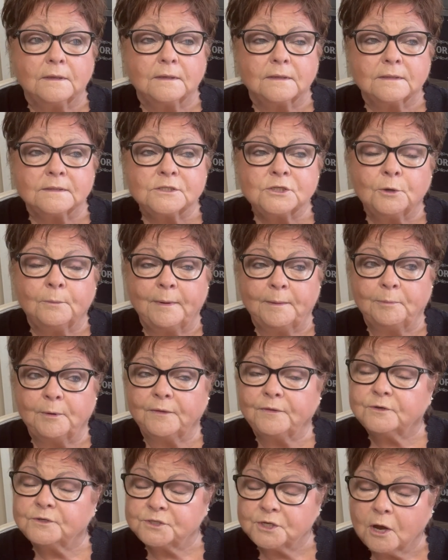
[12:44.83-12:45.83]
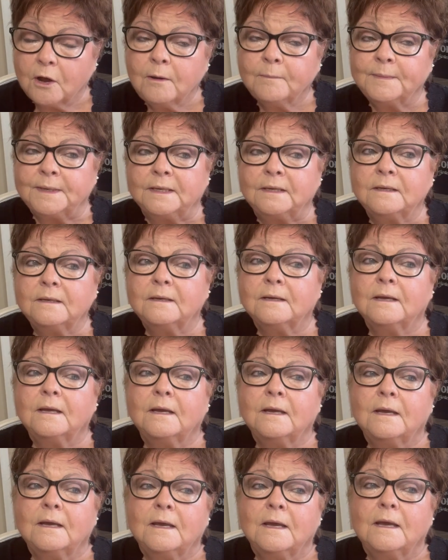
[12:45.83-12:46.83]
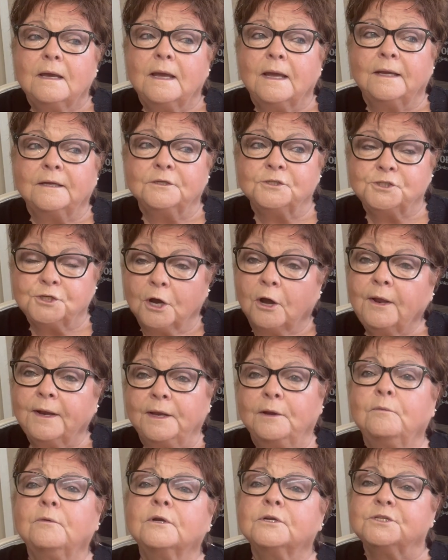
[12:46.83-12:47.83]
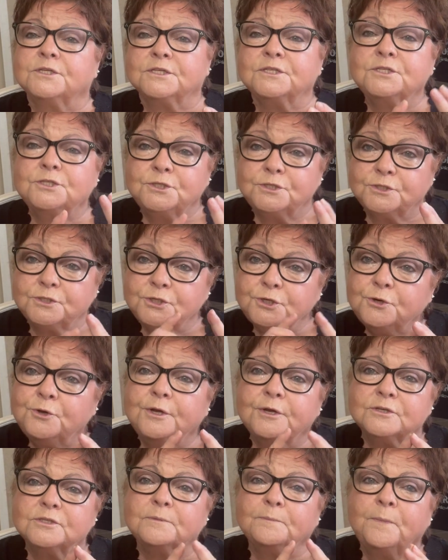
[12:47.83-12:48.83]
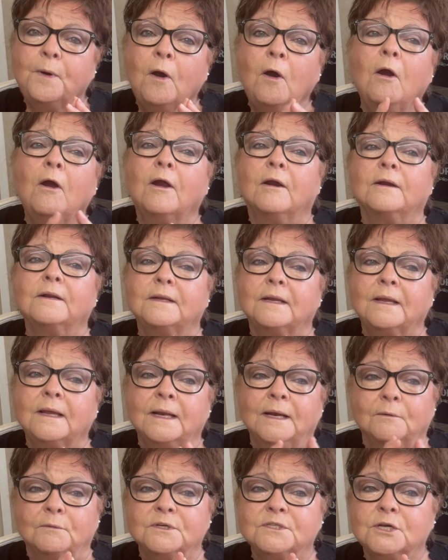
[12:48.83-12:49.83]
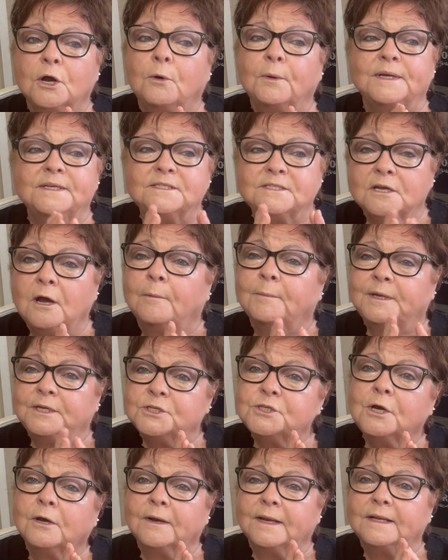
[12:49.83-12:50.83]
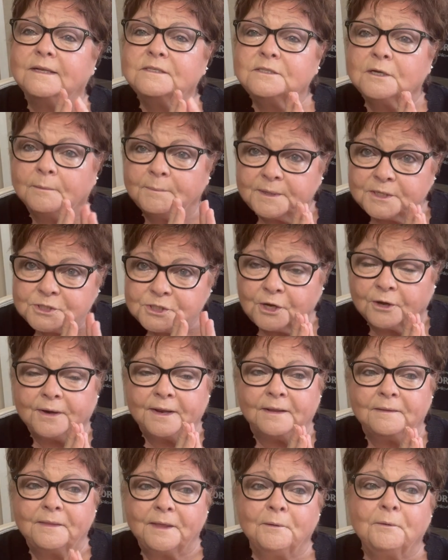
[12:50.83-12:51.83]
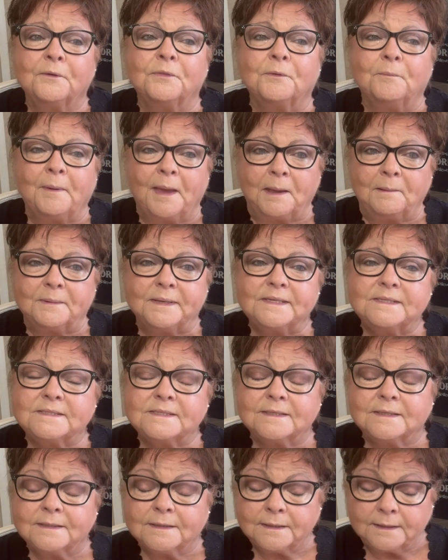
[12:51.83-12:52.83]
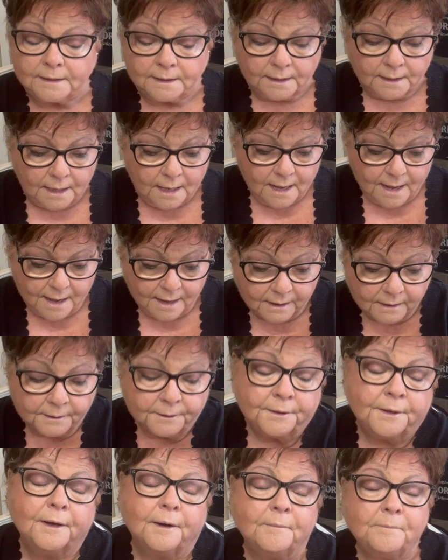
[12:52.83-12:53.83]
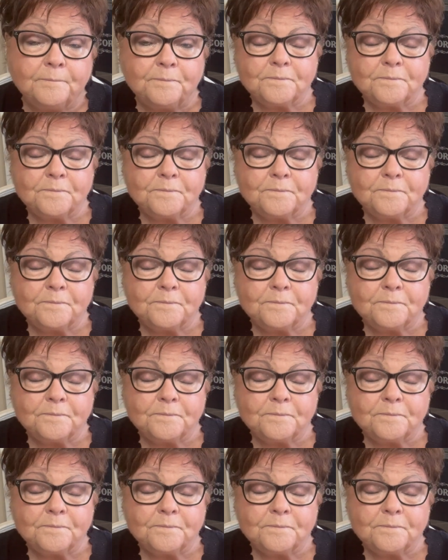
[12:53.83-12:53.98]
so my brother Tommy and Johnny were just 2 years apart, and it was always Tommy and Johnny. They were the babies. And